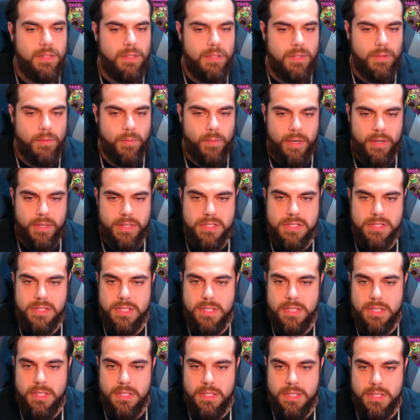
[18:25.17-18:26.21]
Where is
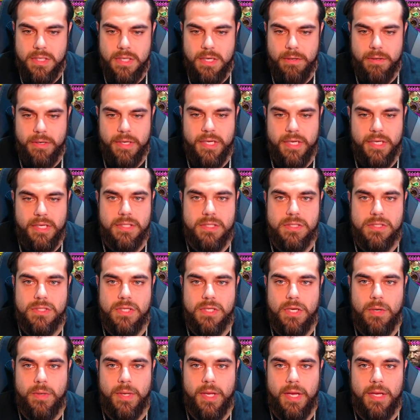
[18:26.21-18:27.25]
he? Here he is.
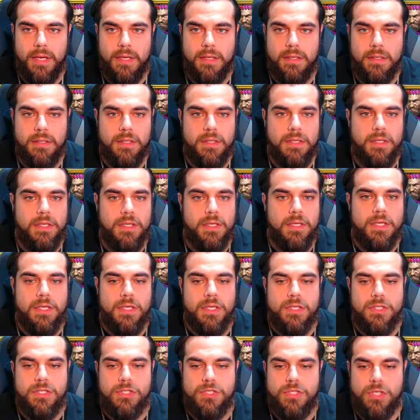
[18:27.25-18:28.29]
Okay.
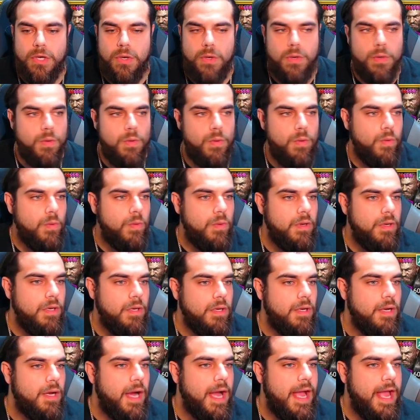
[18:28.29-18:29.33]
So
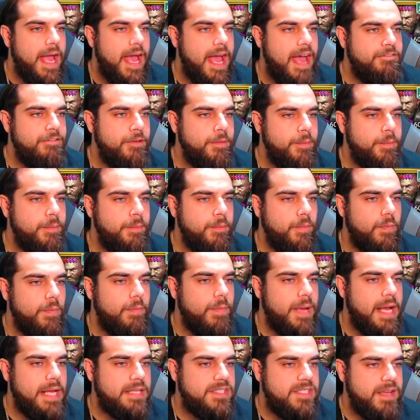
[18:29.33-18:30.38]
I have him
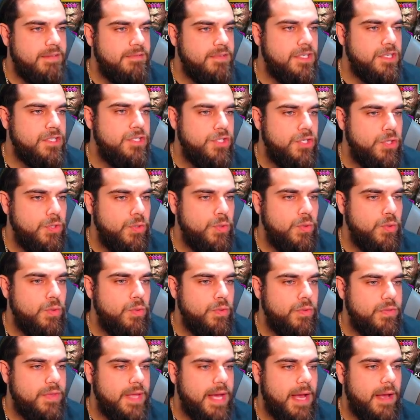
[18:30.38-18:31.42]
at
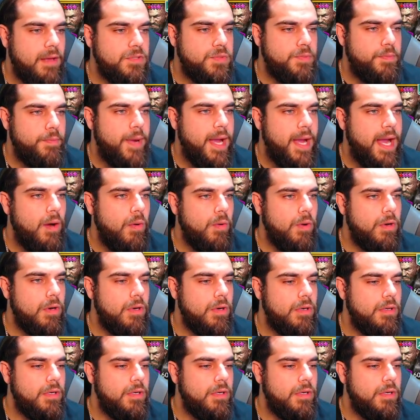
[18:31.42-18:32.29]
72,000 power.